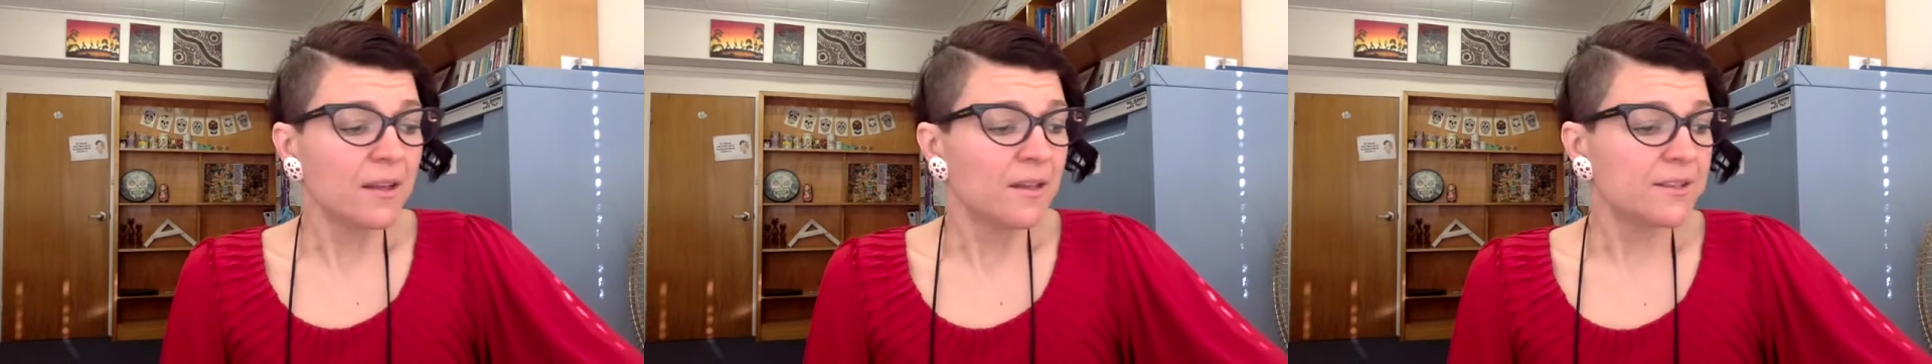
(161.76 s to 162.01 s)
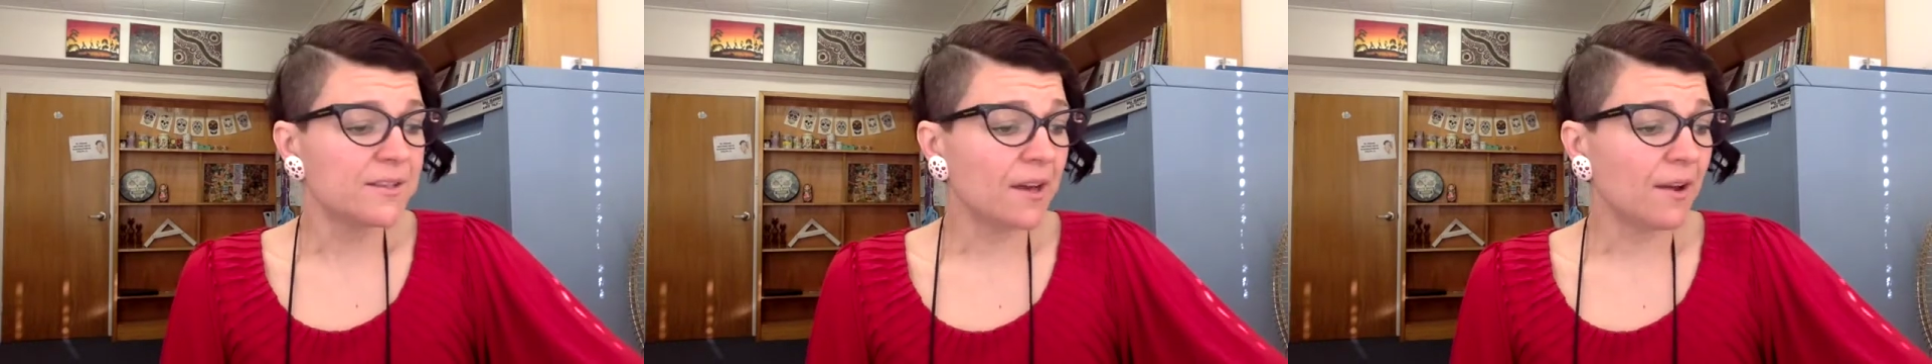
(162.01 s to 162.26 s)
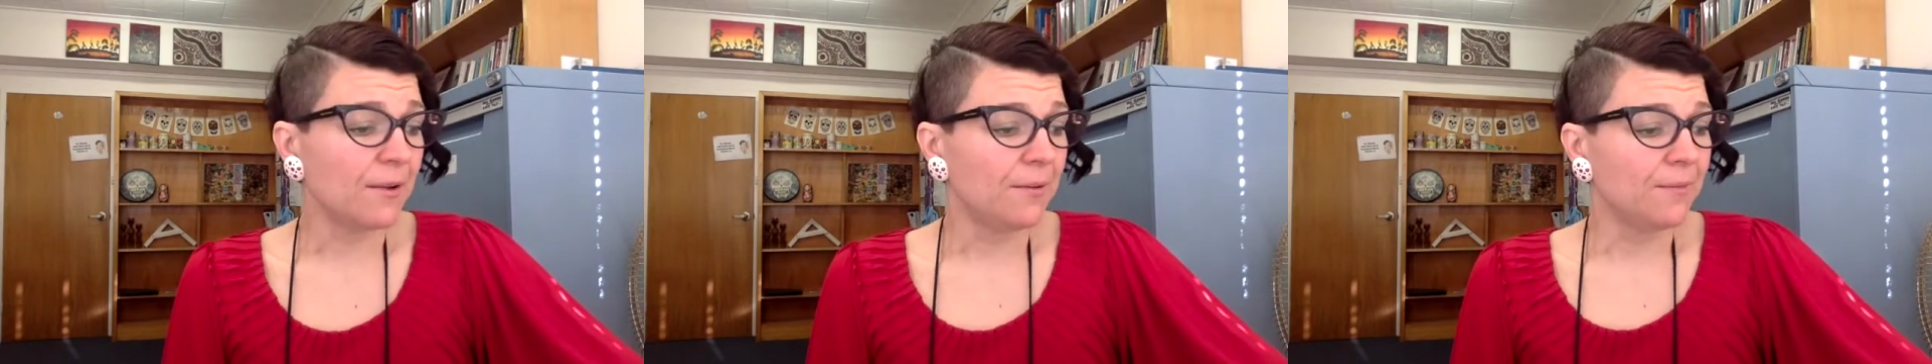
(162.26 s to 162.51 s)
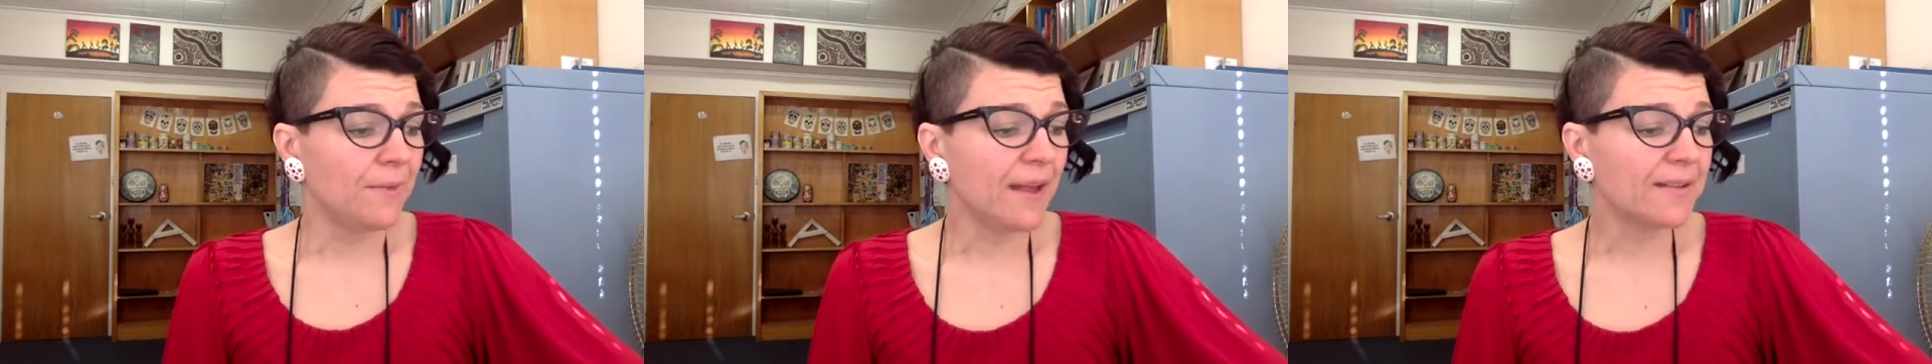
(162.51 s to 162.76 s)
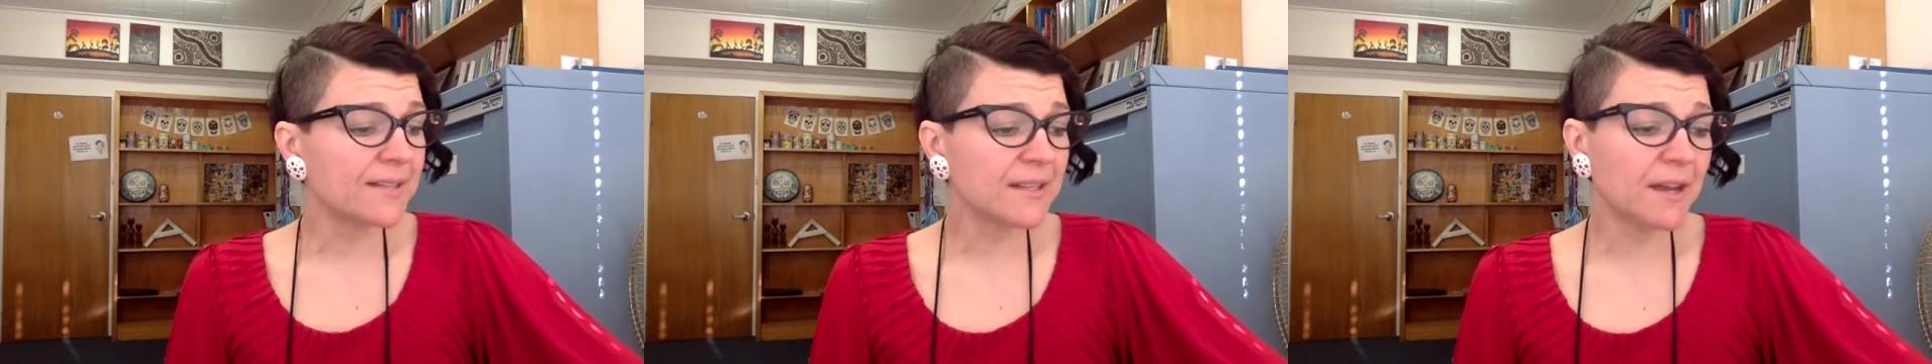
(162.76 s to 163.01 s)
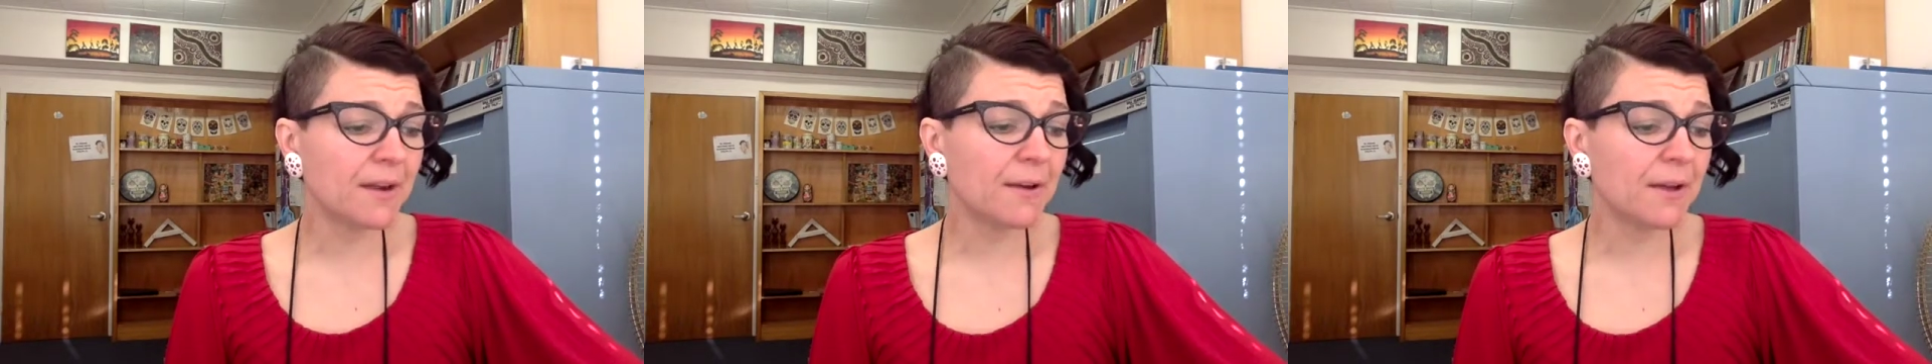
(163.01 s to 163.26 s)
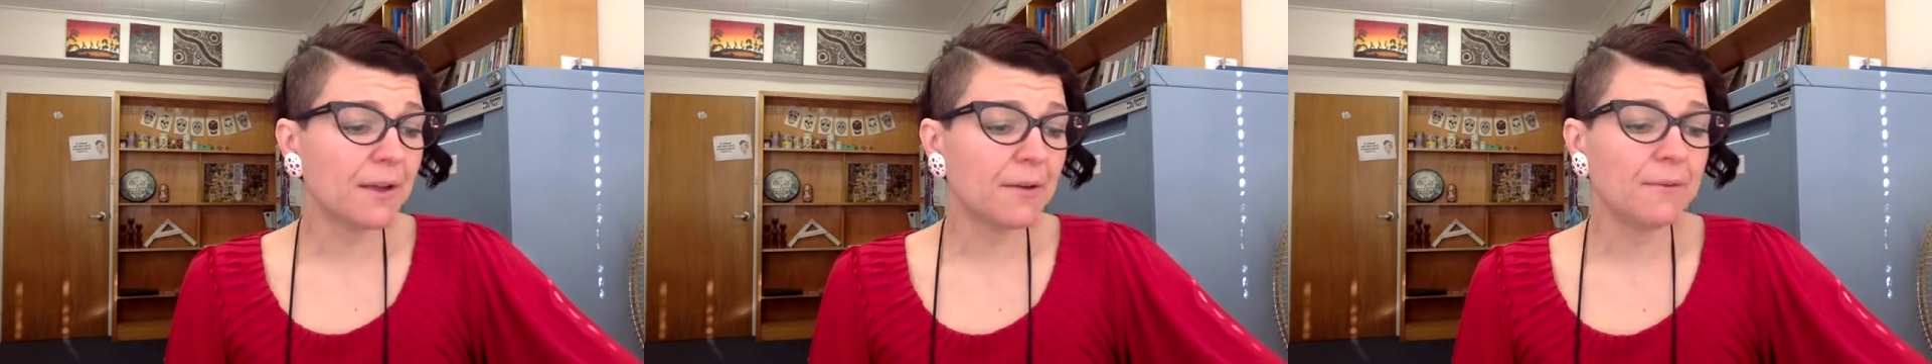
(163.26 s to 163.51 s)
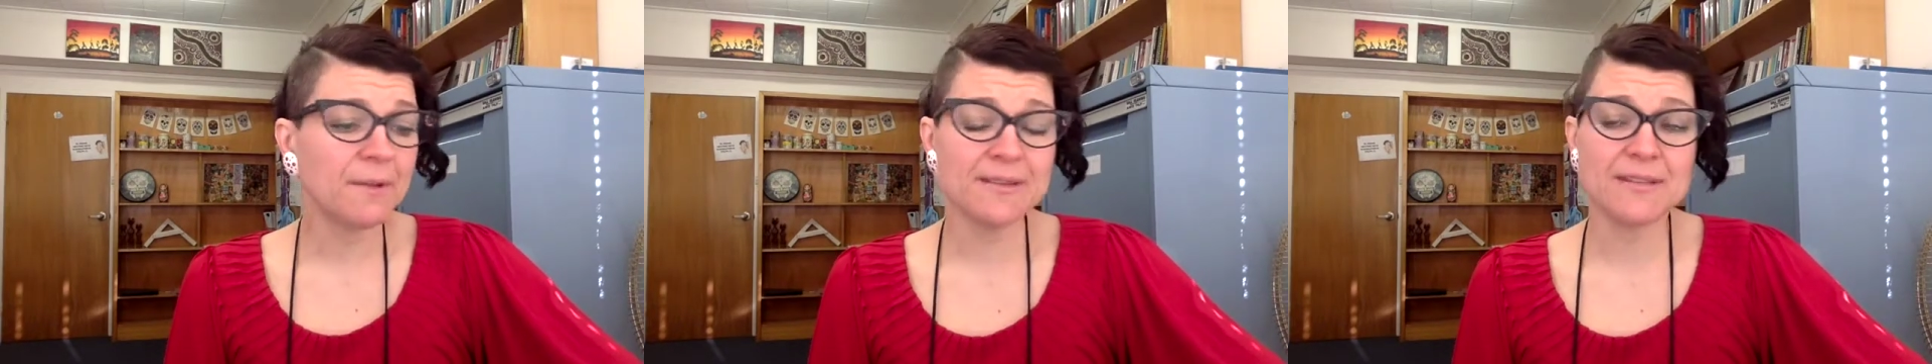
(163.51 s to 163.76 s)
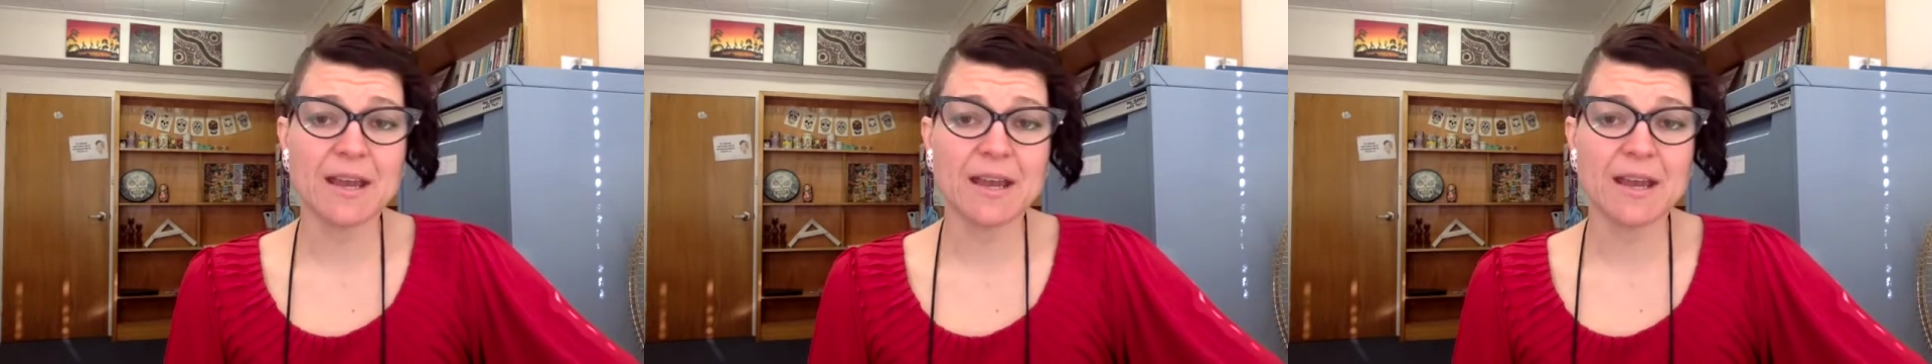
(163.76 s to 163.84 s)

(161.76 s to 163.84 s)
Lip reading: So our scenario is